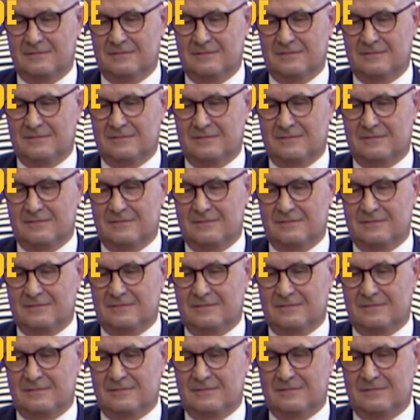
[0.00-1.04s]

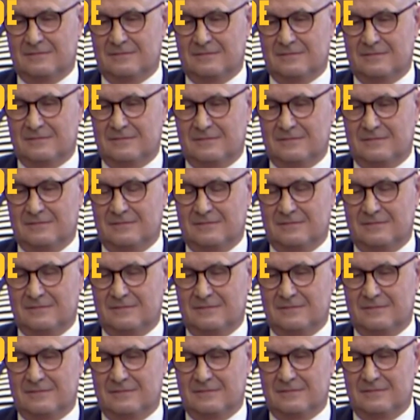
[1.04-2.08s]

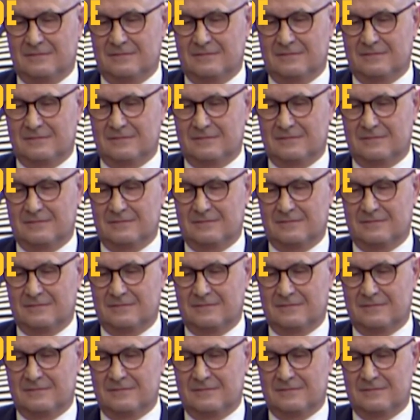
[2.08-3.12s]

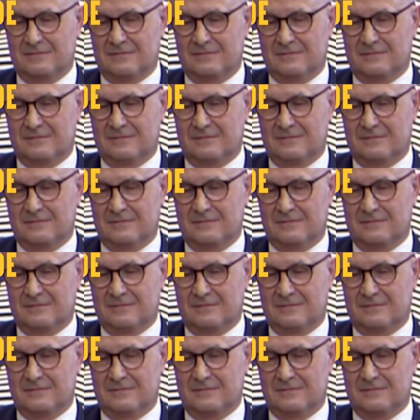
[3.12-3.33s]
[no speech]